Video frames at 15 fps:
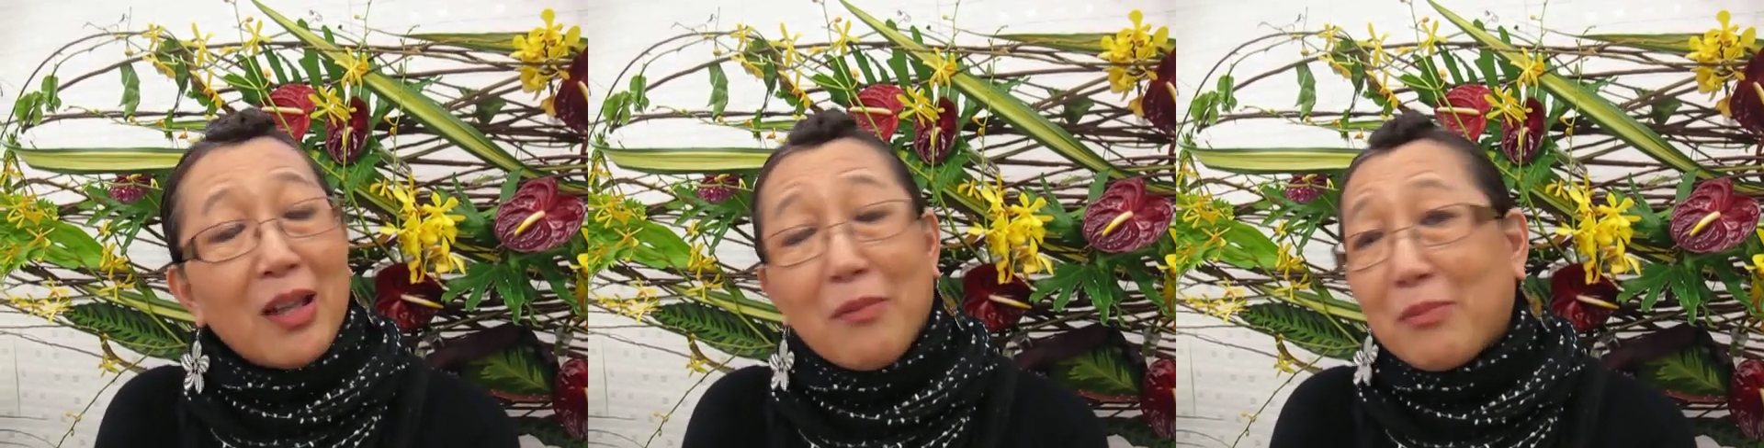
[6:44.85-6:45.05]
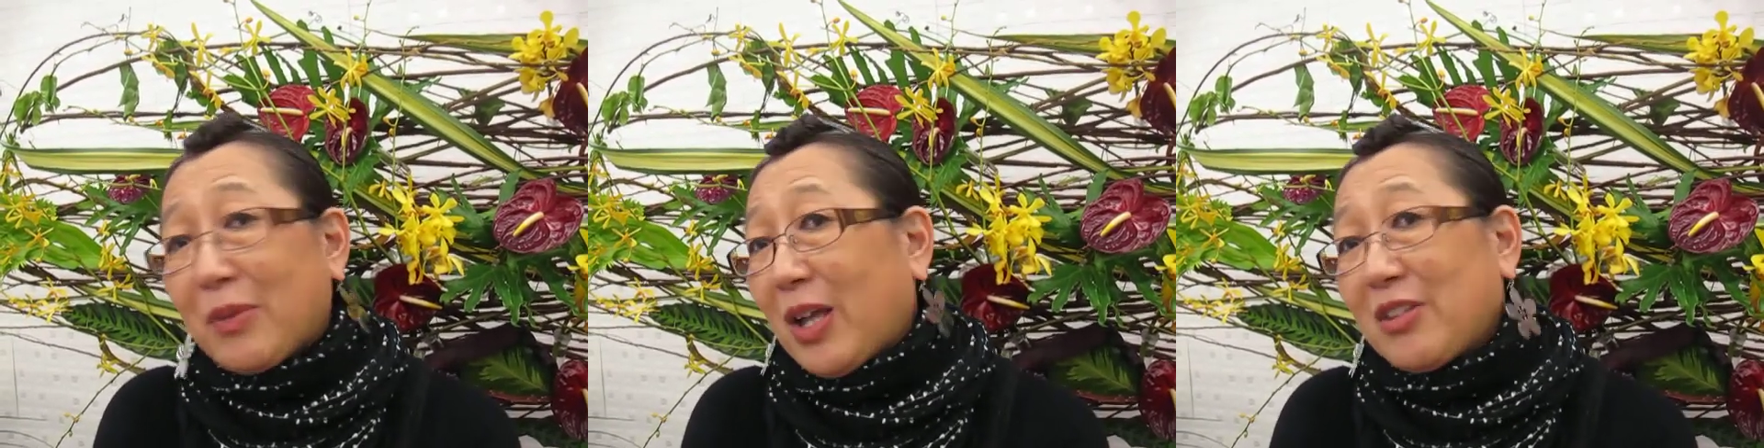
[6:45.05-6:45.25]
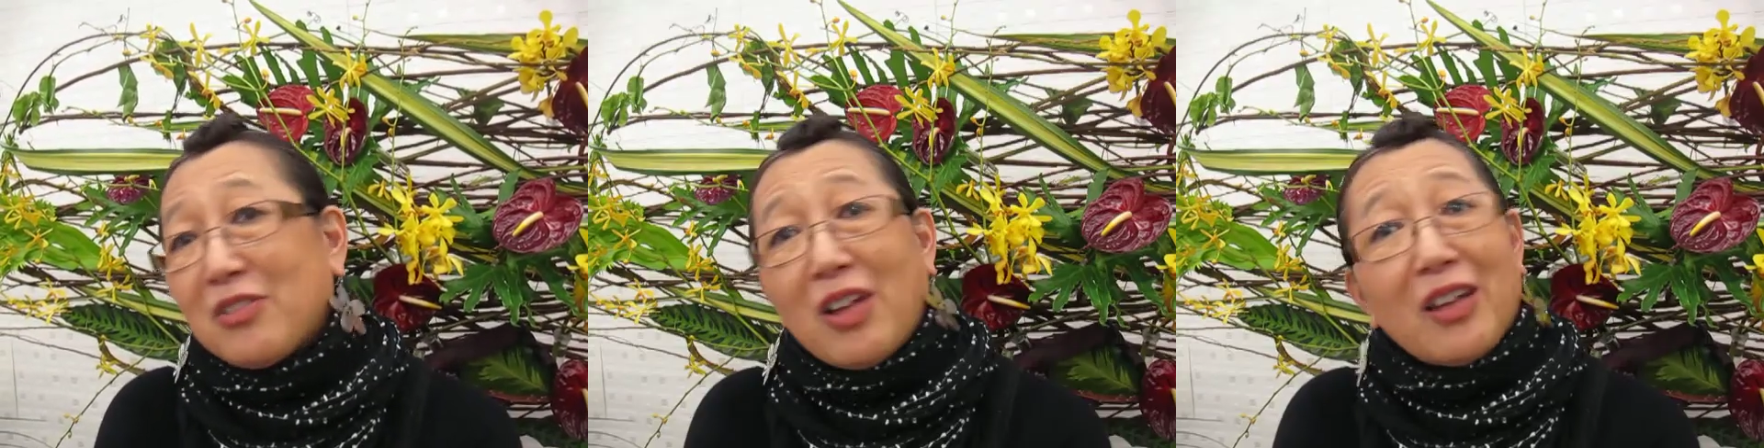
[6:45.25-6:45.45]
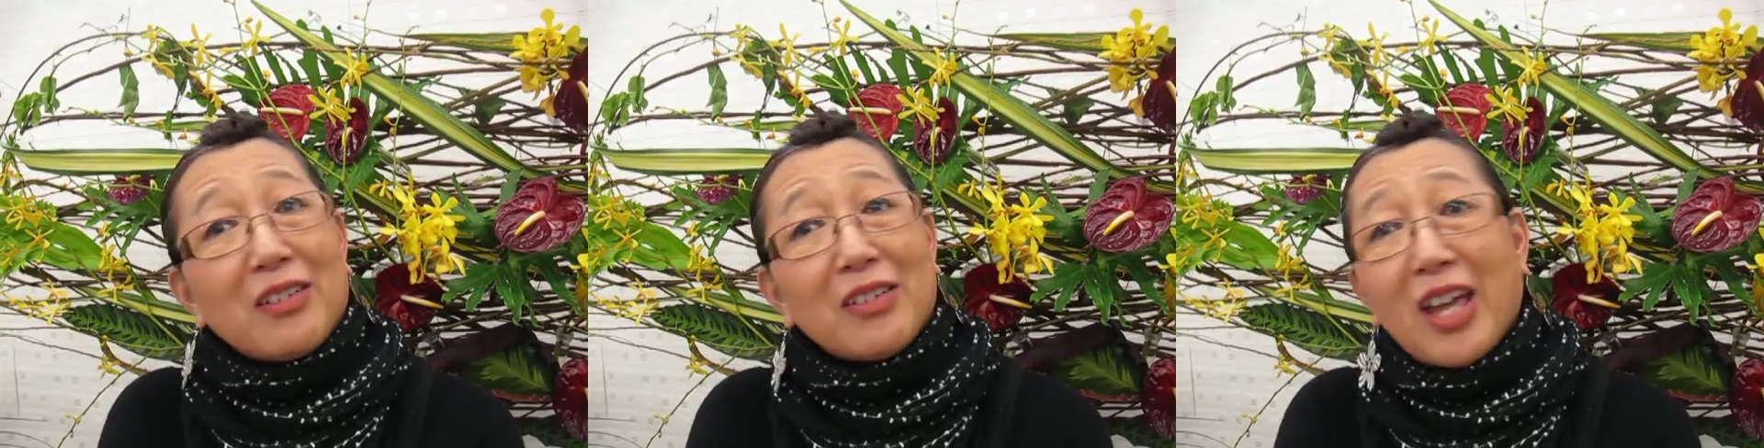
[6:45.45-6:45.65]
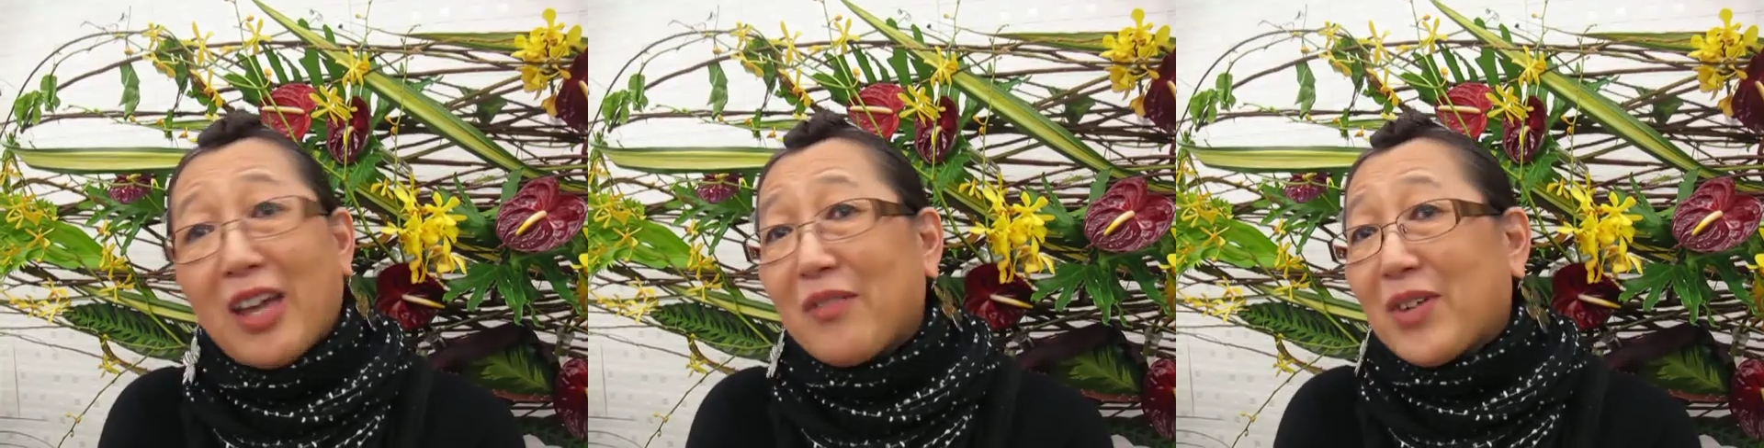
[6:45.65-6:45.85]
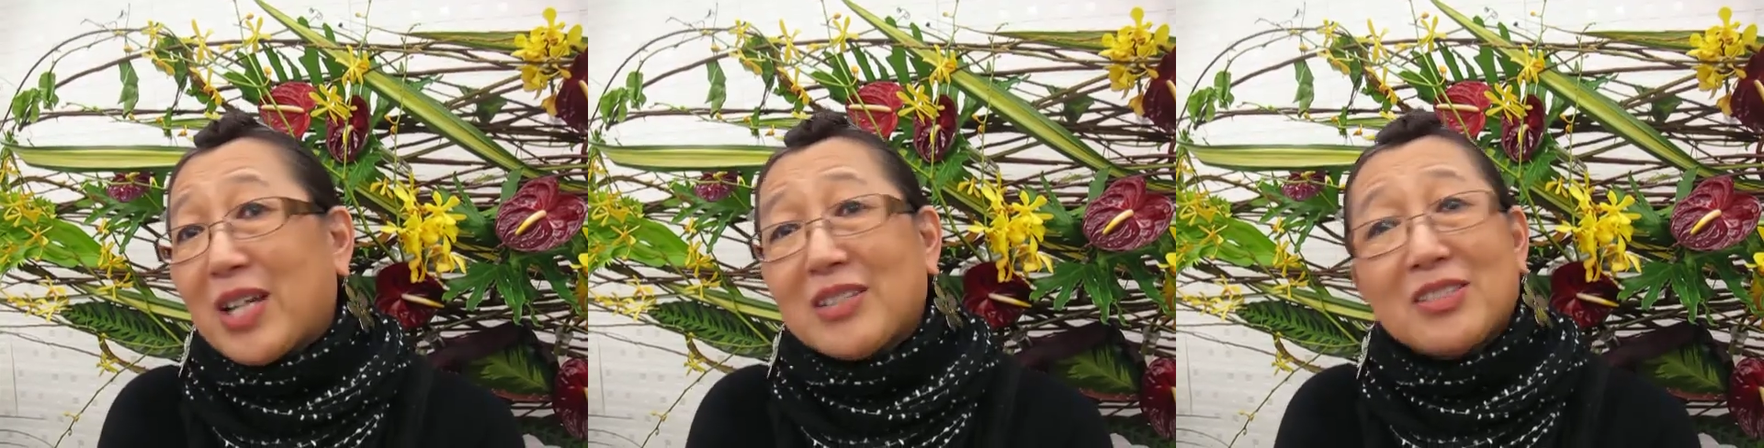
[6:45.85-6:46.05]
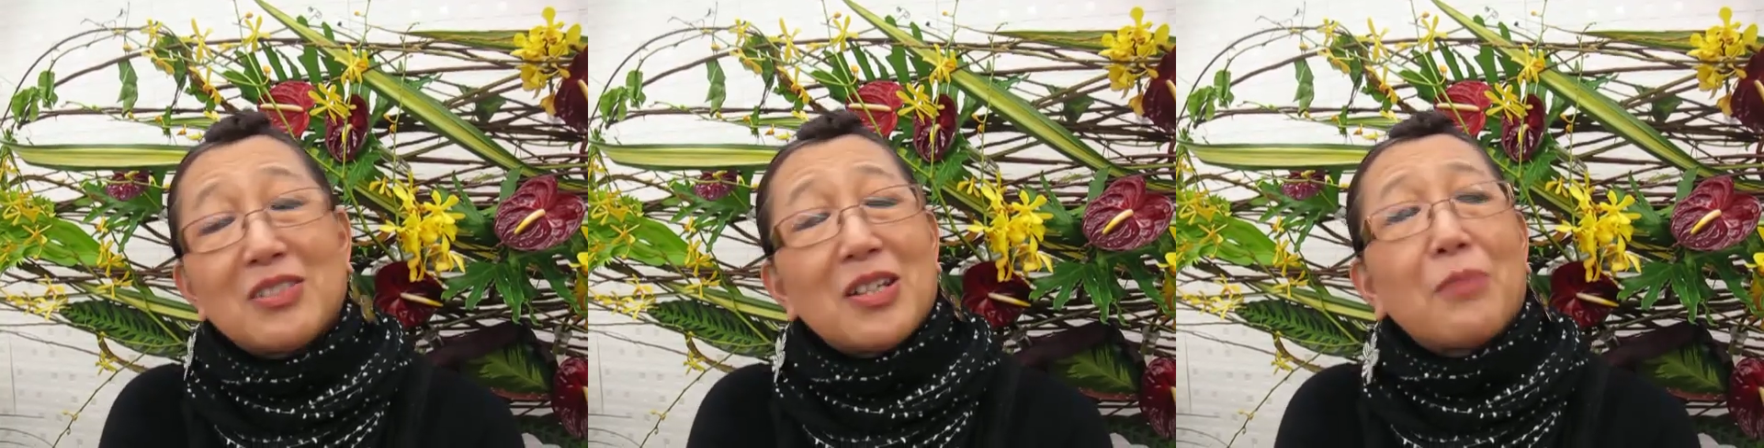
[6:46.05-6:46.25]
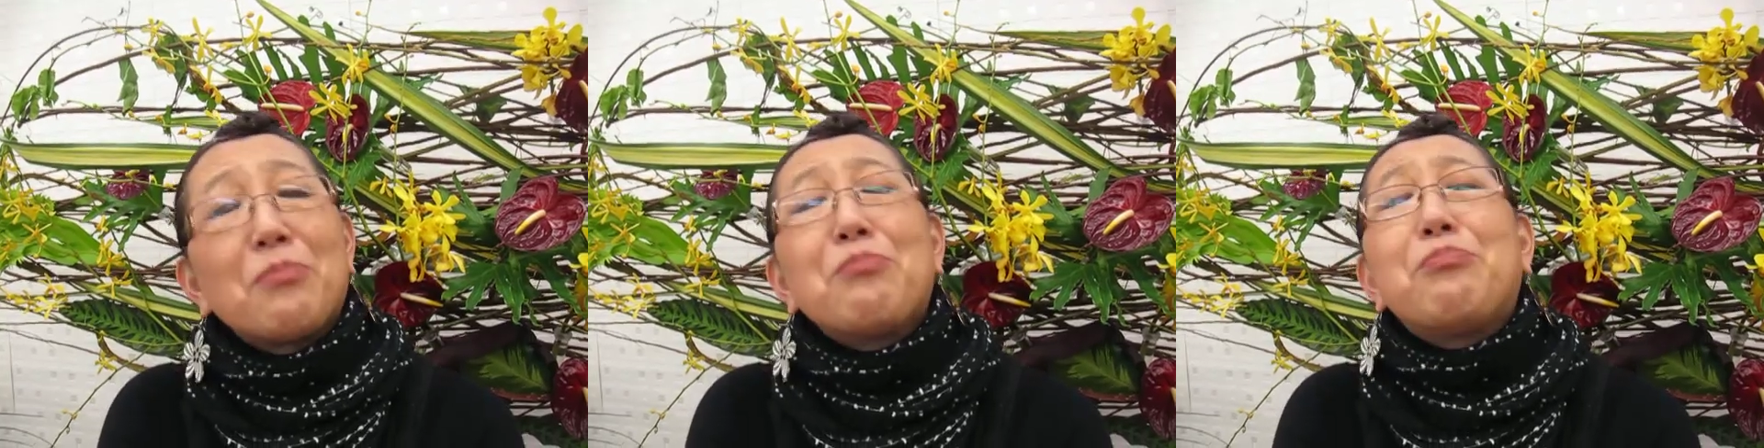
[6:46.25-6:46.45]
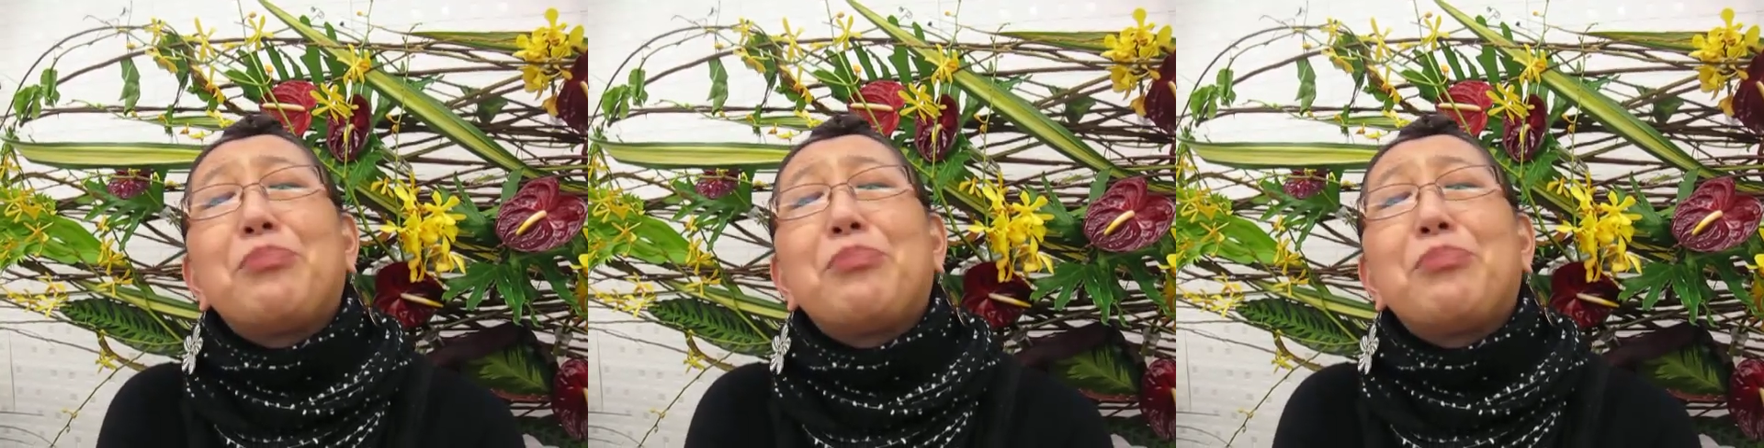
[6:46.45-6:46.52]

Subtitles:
and gave us some